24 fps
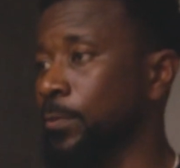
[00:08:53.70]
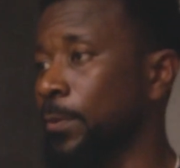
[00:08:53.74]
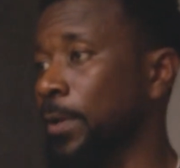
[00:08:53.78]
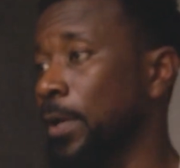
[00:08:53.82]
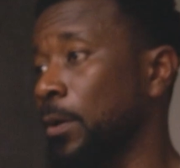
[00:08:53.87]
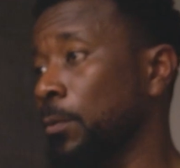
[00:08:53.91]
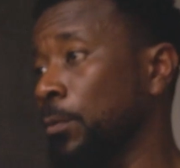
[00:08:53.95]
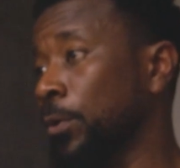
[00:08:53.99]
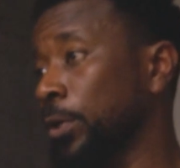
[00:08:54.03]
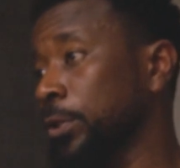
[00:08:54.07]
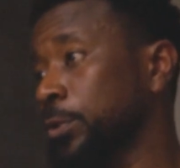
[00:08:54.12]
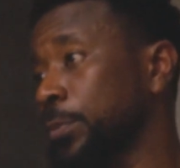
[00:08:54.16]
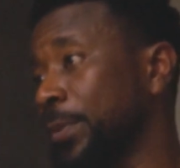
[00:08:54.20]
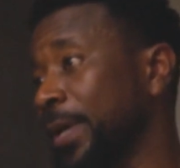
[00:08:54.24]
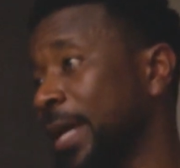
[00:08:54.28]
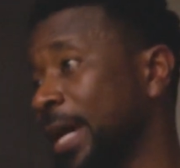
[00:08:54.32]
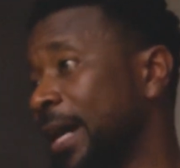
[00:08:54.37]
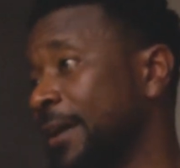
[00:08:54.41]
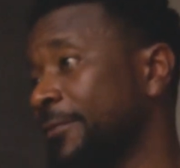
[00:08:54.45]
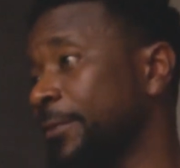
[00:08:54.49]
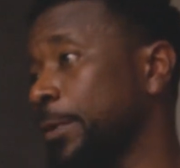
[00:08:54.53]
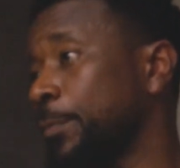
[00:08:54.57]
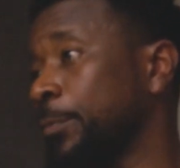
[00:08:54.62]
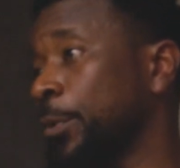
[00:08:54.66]
well once we
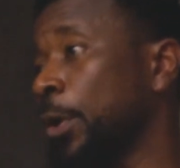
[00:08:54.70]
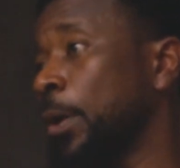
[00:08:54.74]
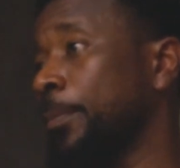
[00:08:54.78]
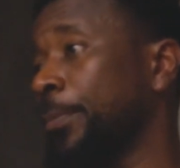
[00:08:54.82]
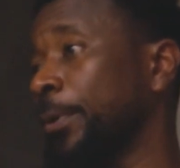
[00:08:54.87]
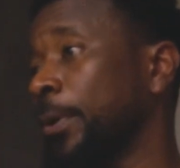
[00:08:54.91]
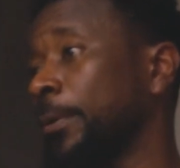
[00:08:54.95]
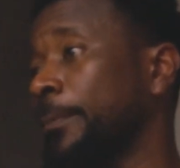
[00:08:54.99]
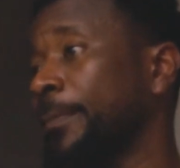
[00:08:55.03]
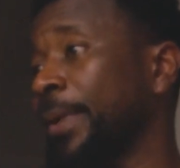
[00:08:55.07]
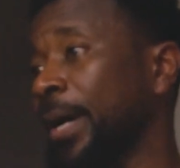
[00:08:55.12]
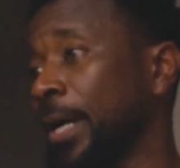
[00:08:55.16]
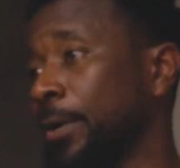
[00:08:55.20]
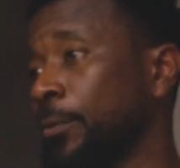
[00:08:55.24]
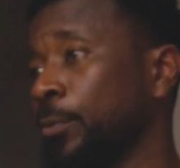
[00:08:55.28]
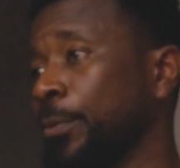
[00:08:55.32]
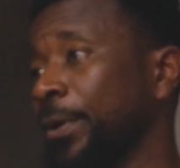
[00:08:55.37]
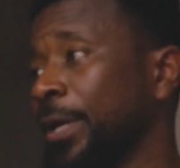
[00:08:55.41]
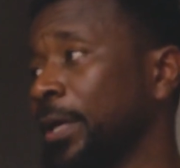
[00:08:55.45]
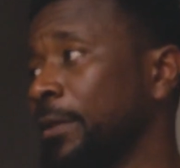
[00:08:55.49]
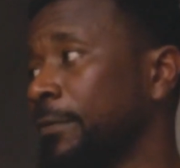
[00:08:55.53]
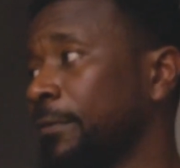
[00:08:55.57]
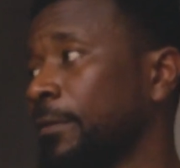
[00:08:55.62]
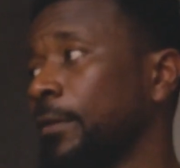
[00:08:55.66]
have the proper
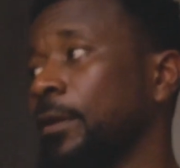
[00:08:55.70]
bandwidth.